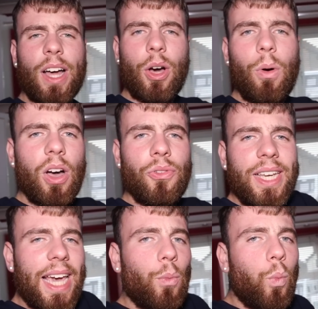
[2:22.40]
I know I
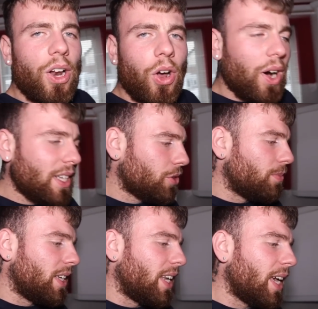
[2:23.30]
only get one
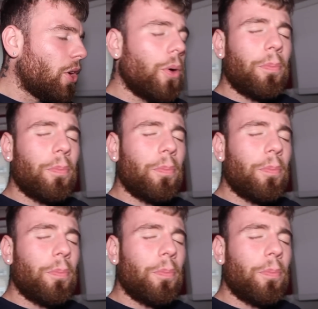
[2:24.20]
item in there,